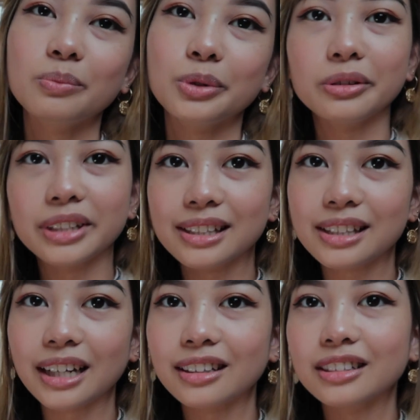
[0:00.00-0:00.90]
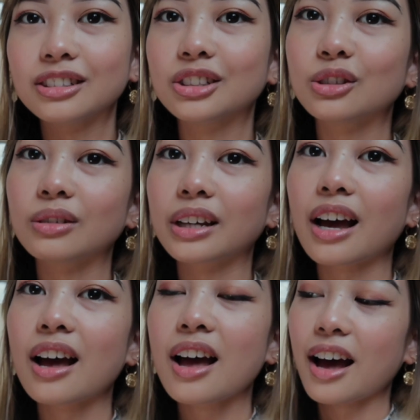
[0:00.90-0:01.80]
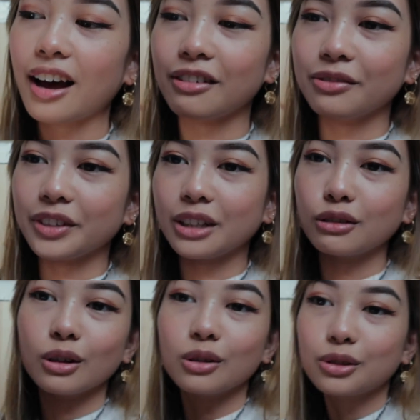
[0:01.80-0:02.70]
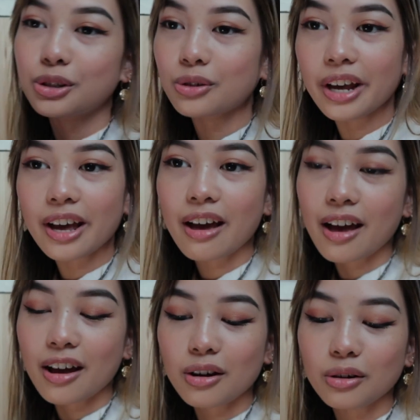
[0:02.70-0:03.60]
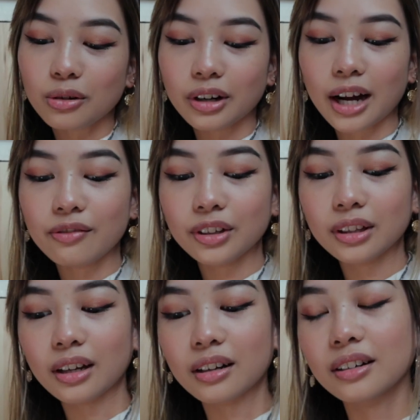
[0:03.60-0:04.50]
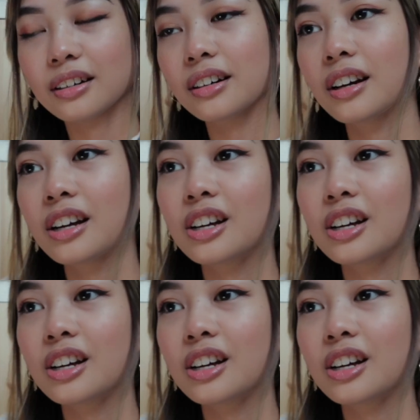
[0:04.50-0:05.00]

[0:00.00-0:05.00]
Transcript: beauty standards, you know, like having long straight hair or having like a